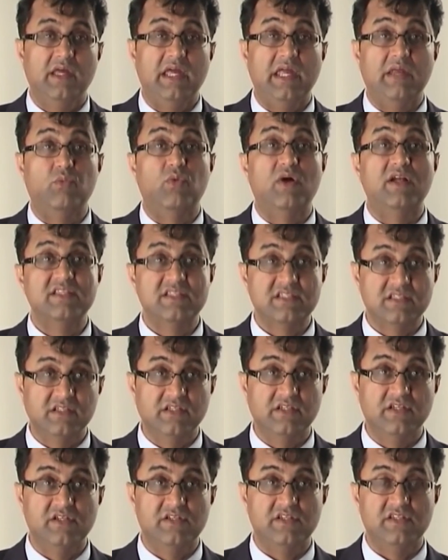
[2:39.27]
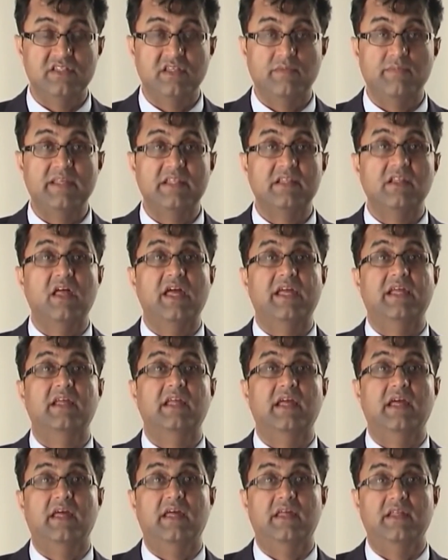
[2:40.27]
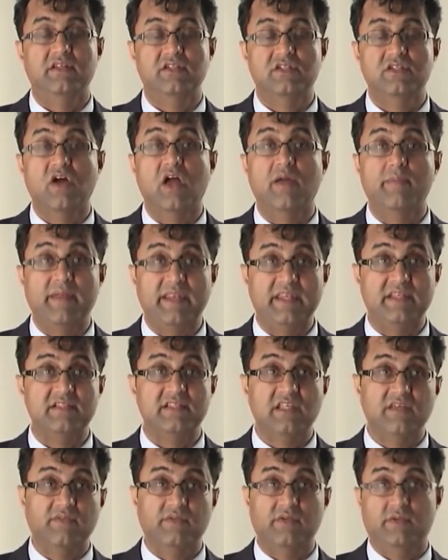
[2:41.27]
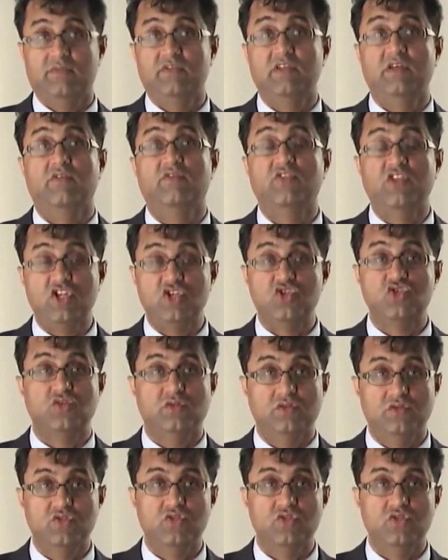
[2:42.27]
and once learnt, it's a bit like diabetics giving themselves insulin